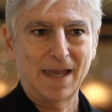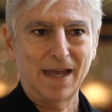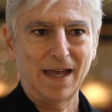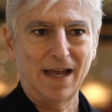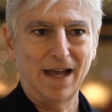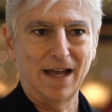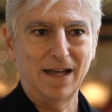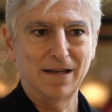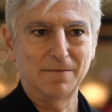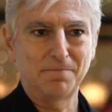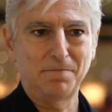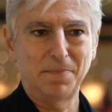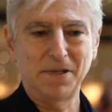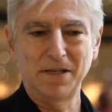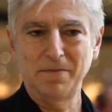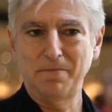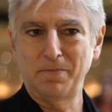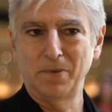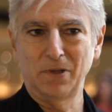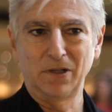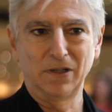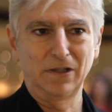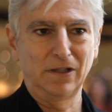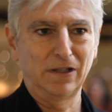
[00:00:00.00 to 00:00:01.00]
And
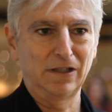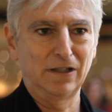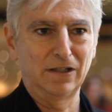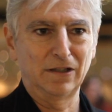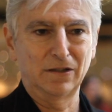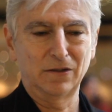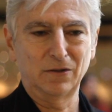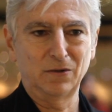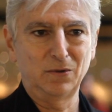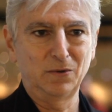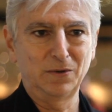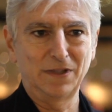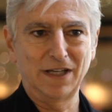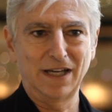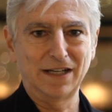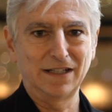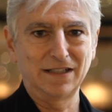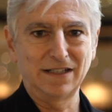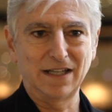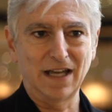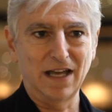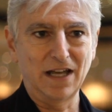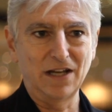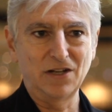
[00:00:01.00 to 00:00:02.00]
people who get
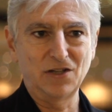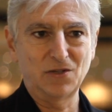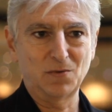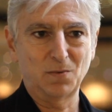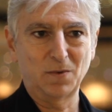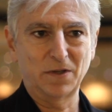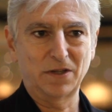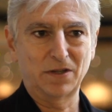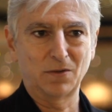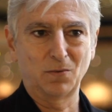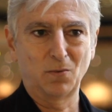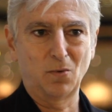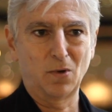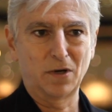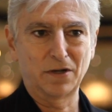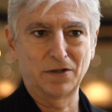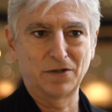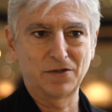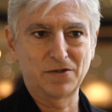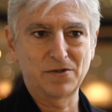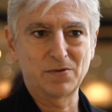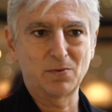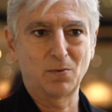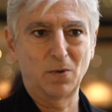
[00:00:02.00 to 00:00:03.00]
engaged with the
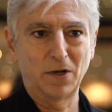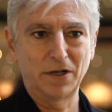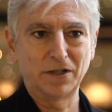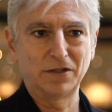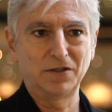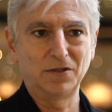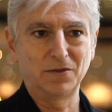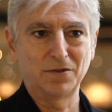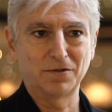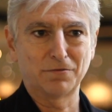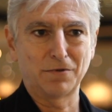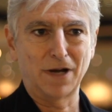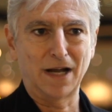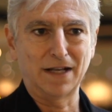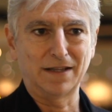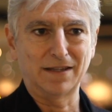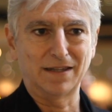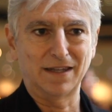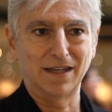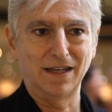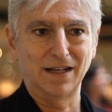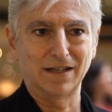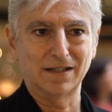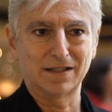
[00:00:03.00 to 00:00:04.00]
waters want to do the right
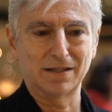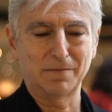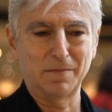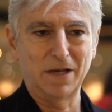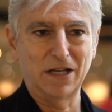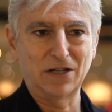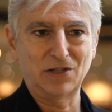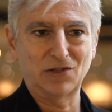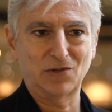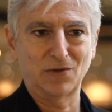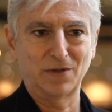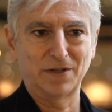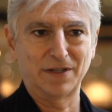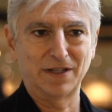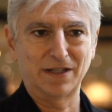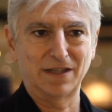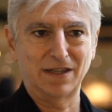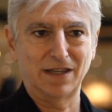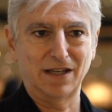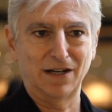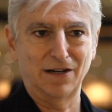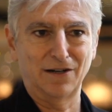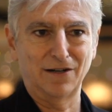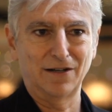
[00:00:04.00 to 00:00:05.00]
thing to make sure
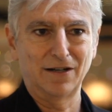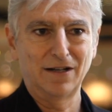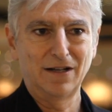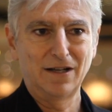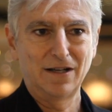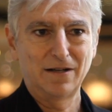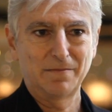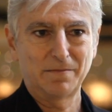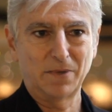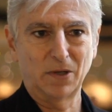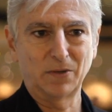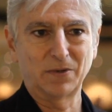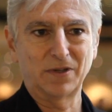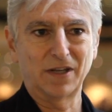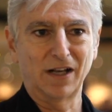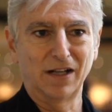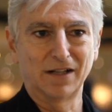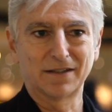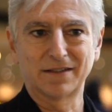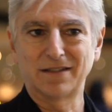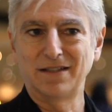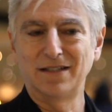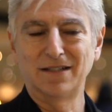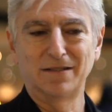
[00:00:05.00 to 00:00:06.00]
that they're both
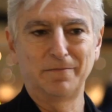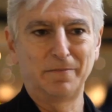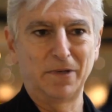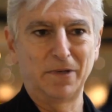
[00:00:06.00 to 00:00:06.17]
healthy and